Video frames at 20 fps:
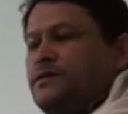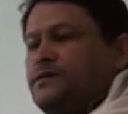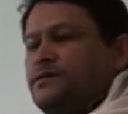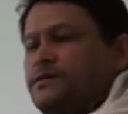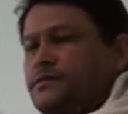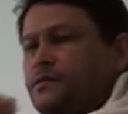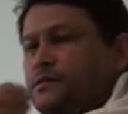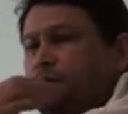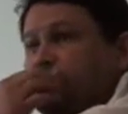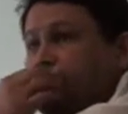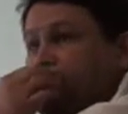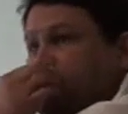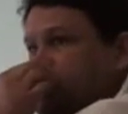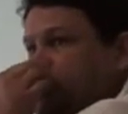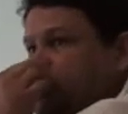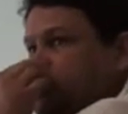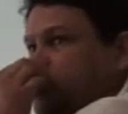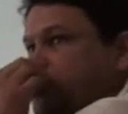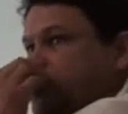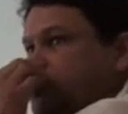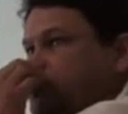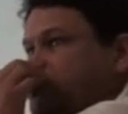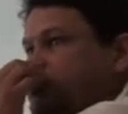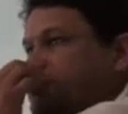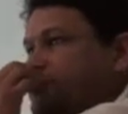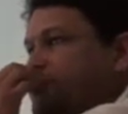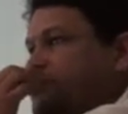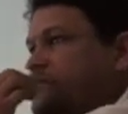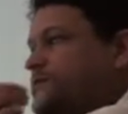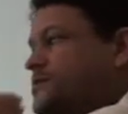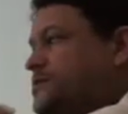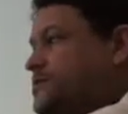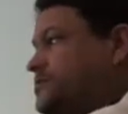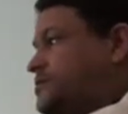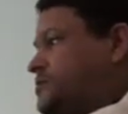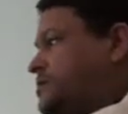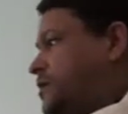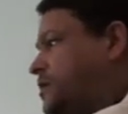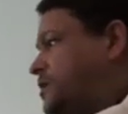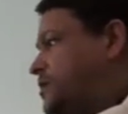So that's what we want to focus
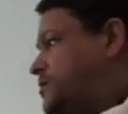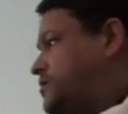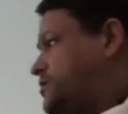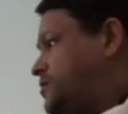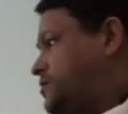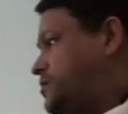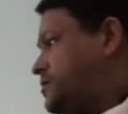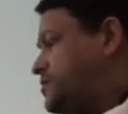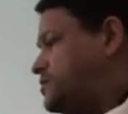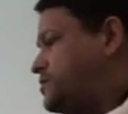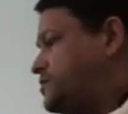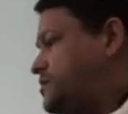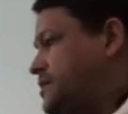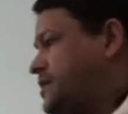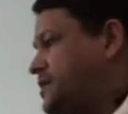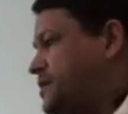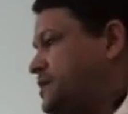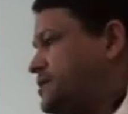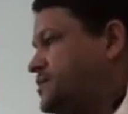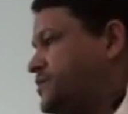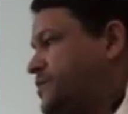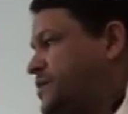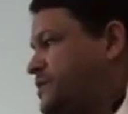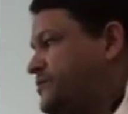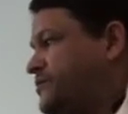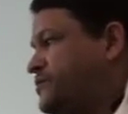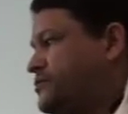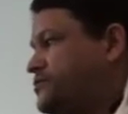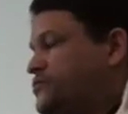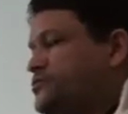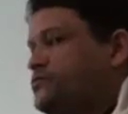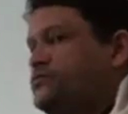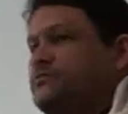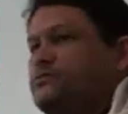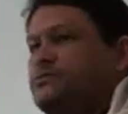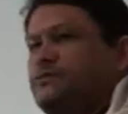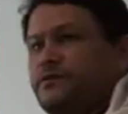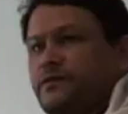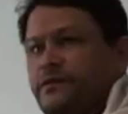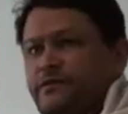on talking today as one of the
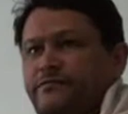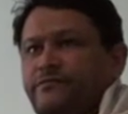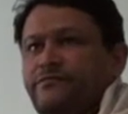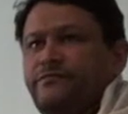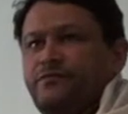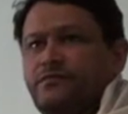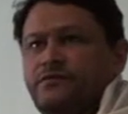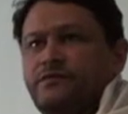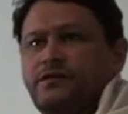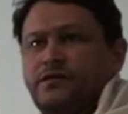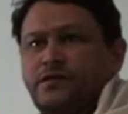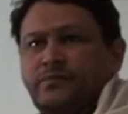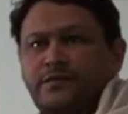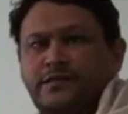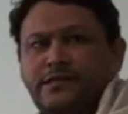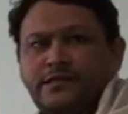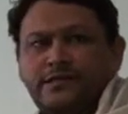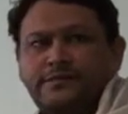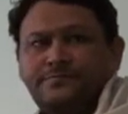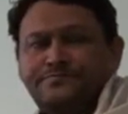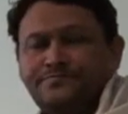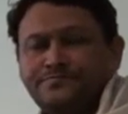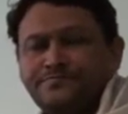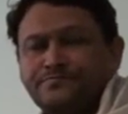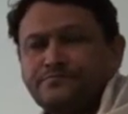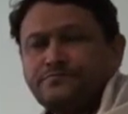tools for Ramadan,